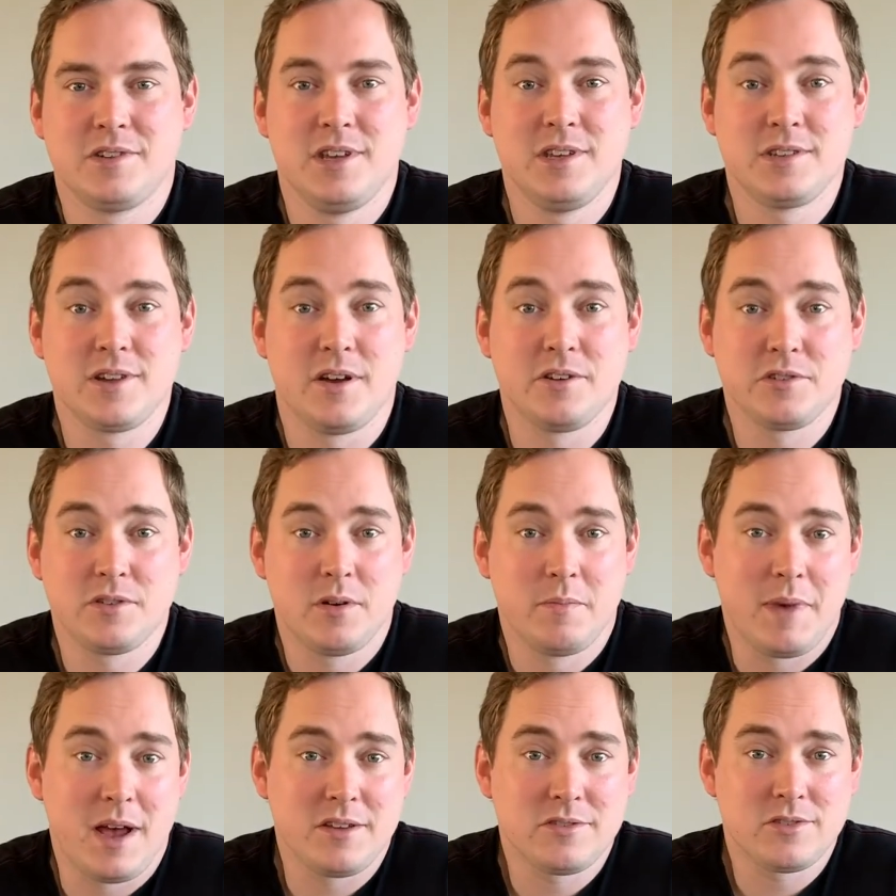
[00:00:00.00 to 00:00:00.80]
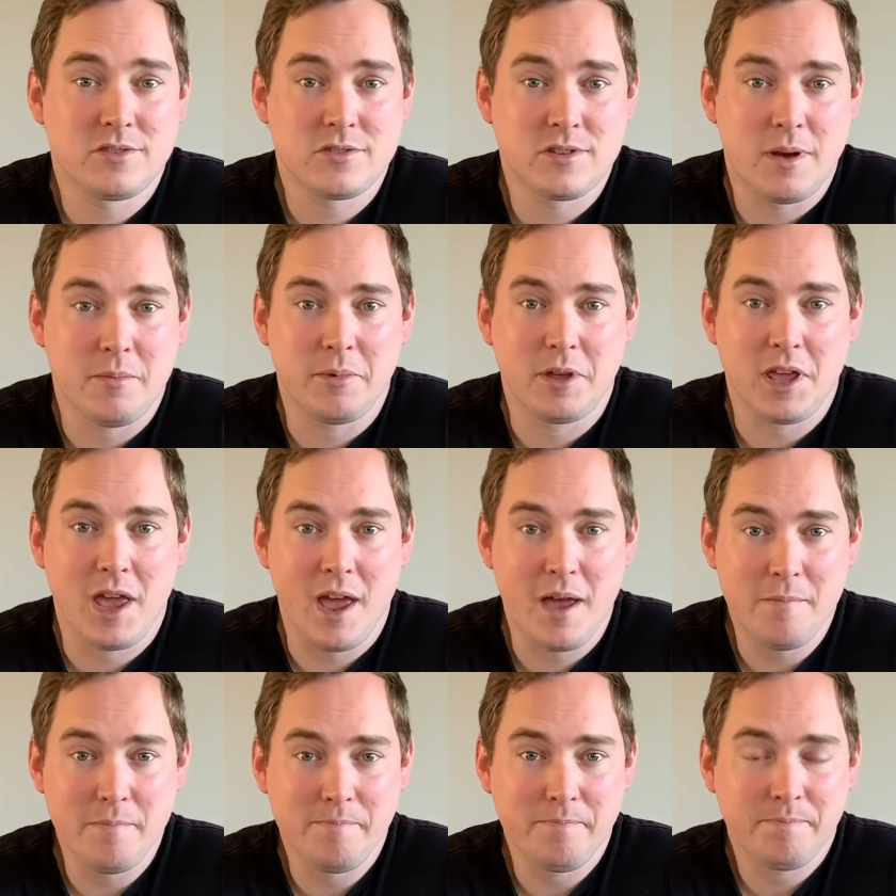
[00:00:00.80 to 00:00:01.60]
He's also a Master
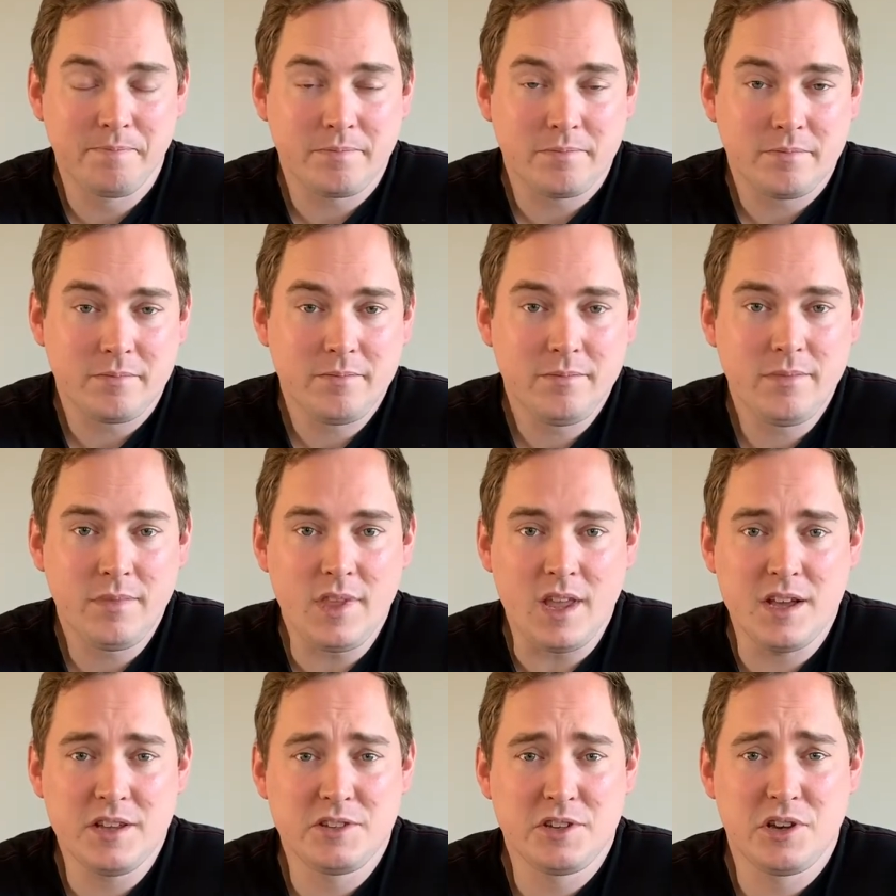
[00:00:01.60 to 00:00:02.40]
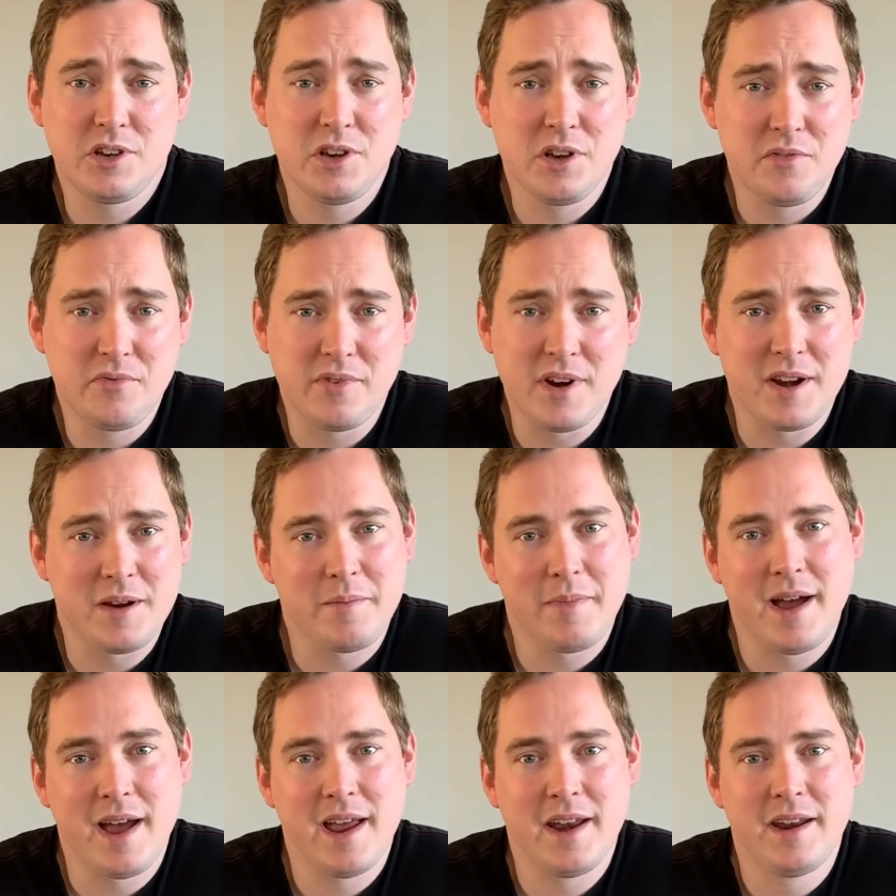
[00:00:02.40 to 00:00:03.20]
Sommelier. He's a good friend of
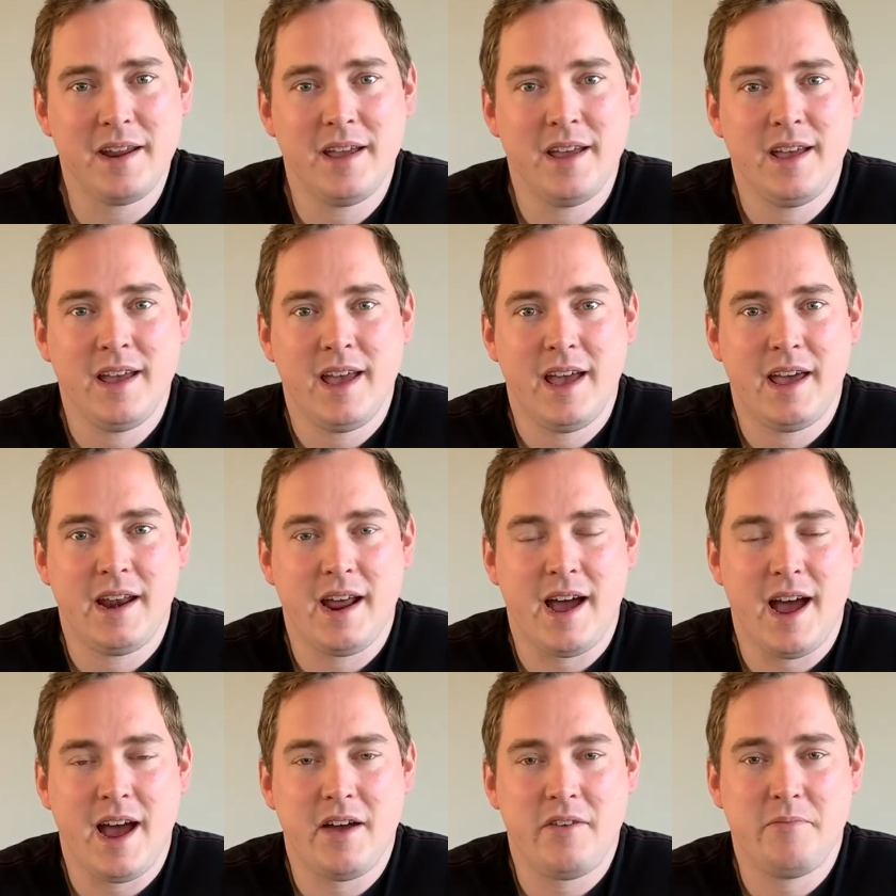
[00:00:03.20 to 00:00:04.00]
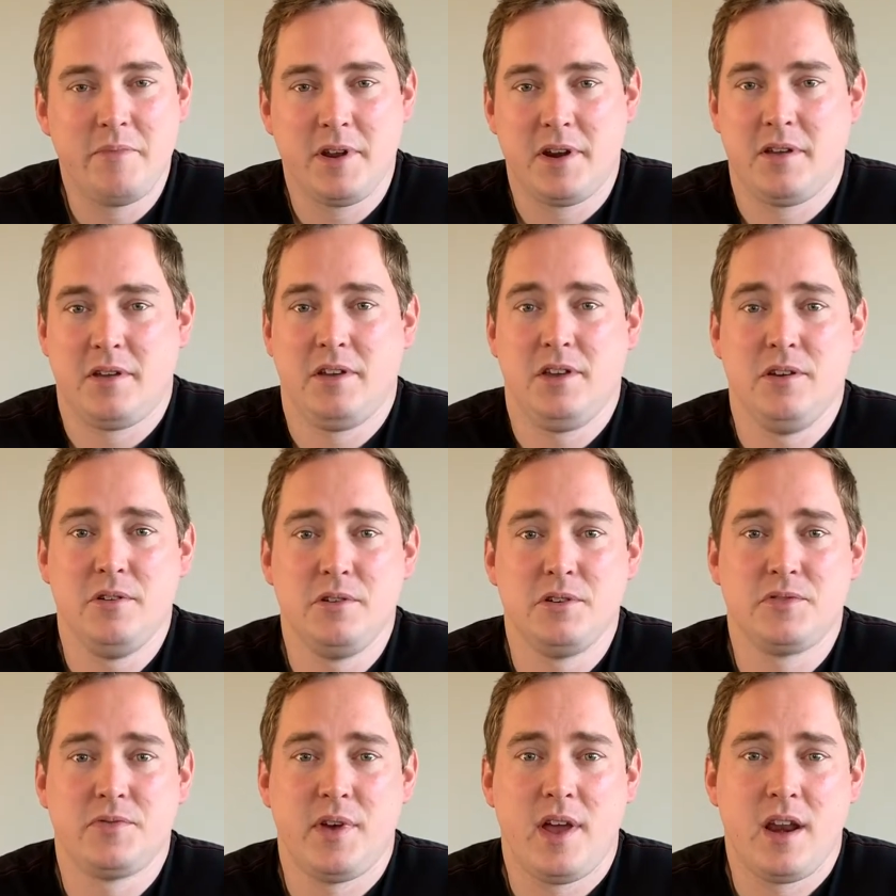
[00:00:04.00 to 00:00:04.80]
mine and I've been a
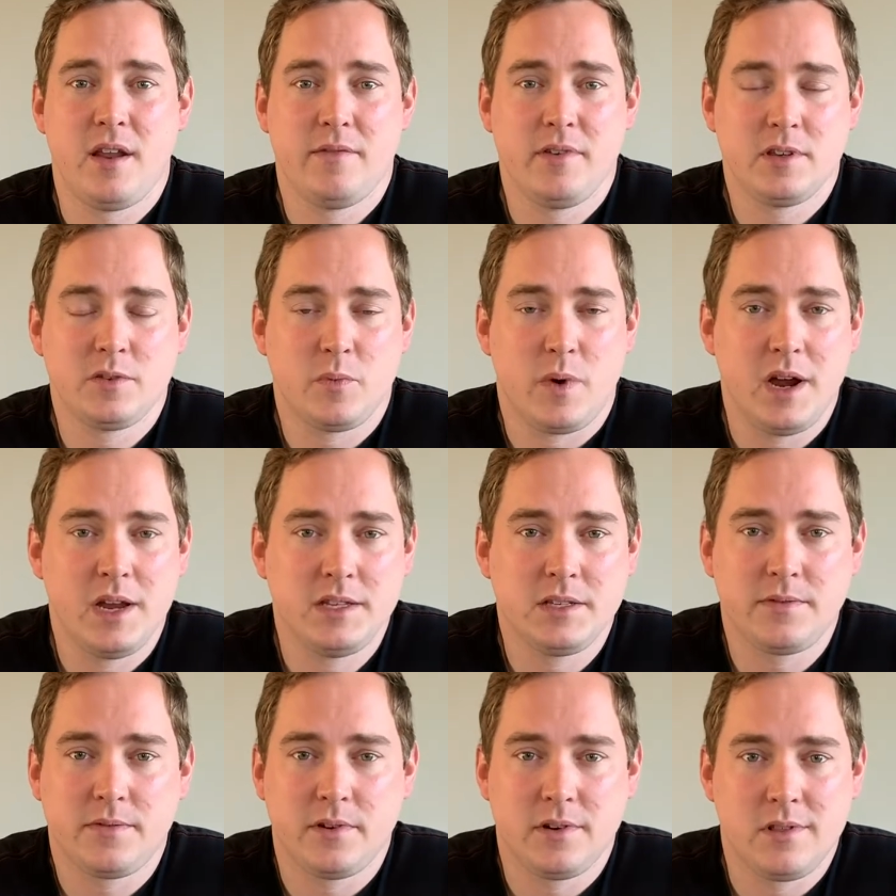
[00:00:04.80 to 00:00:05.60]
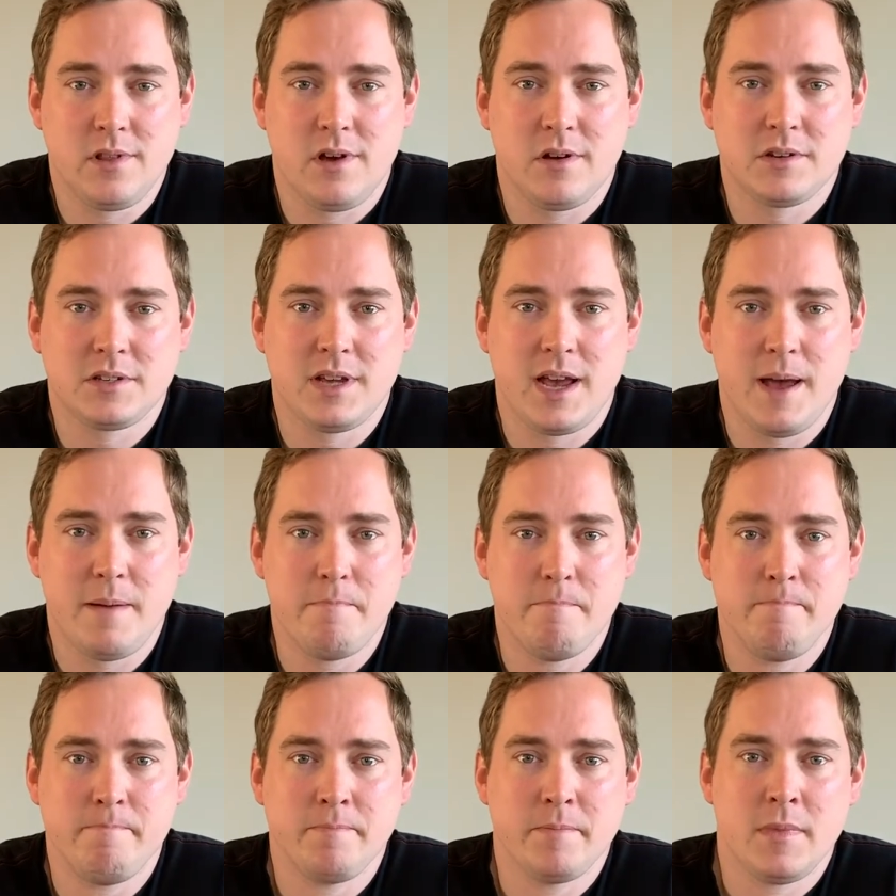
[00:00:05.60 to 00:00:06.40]
huge fan of his wines for a long time.